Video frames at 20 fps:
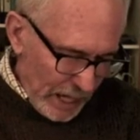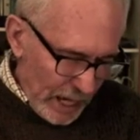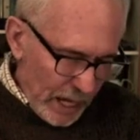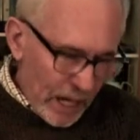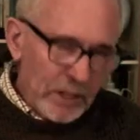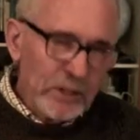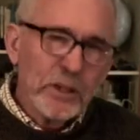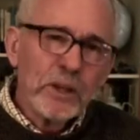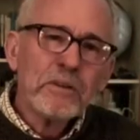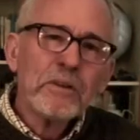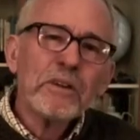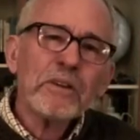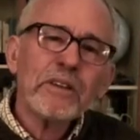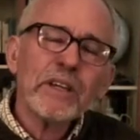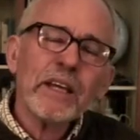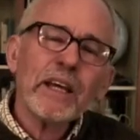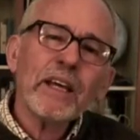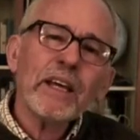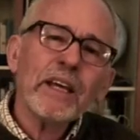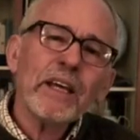Another
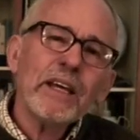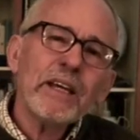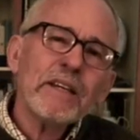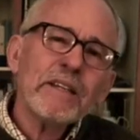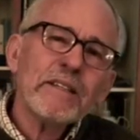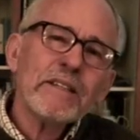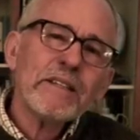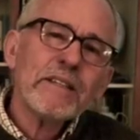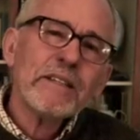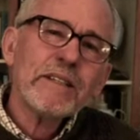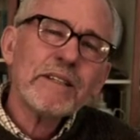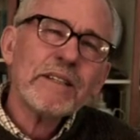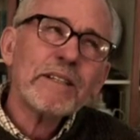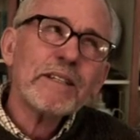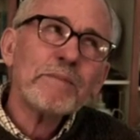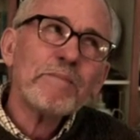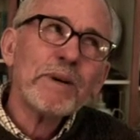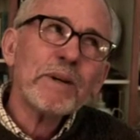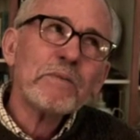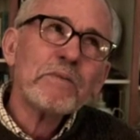thing is just
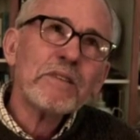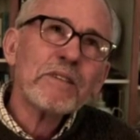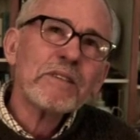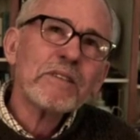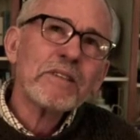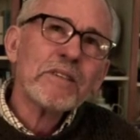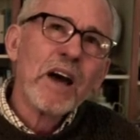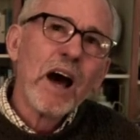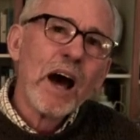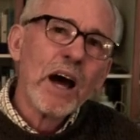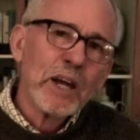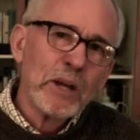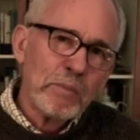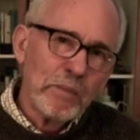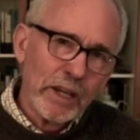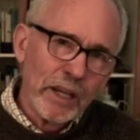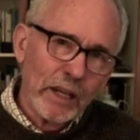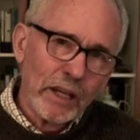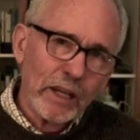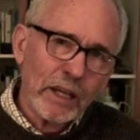about
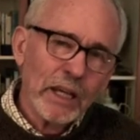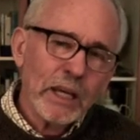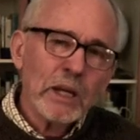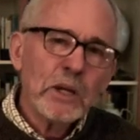timing.